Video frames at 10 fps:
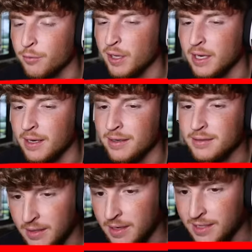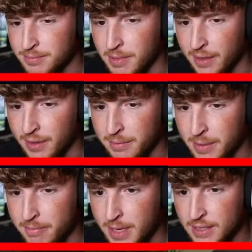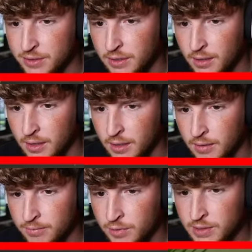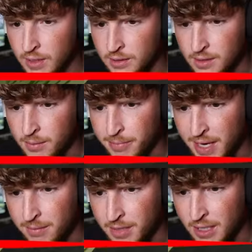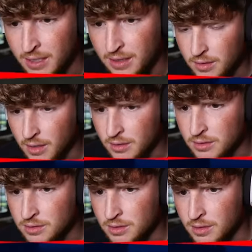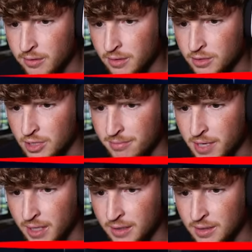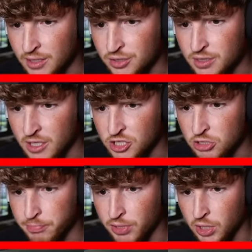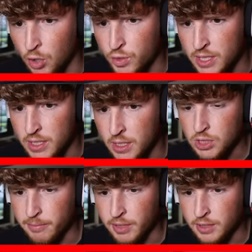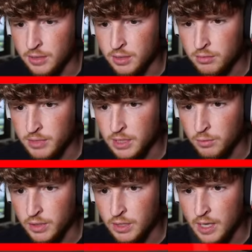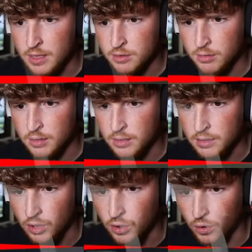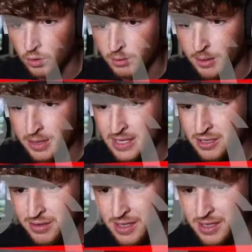if we could hit it in the next month. That'd be amazing. Um, what is that? Is that a bag of money? Okay, let's just go into the chum bucket, the ex exploded chum bucket. Oh my god, we can enter the the hole. Why would I do